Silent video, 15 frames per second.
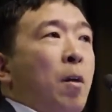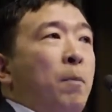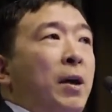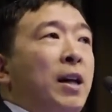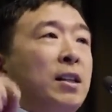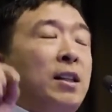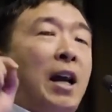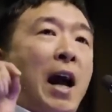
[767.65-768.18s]

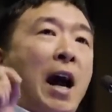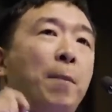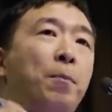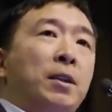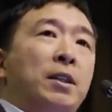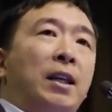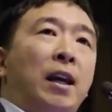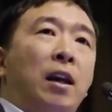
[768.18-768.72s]
because the
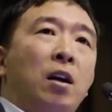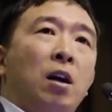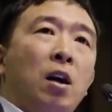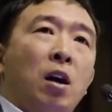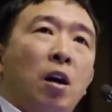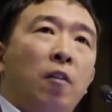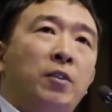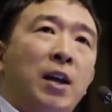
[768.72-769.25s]

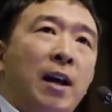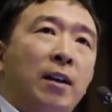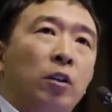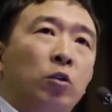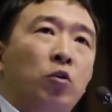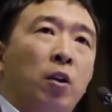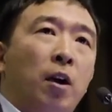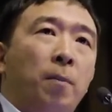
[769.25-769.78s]
opposite of
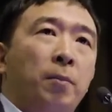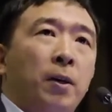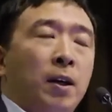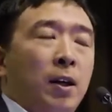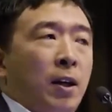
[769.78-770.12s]
Donald Trump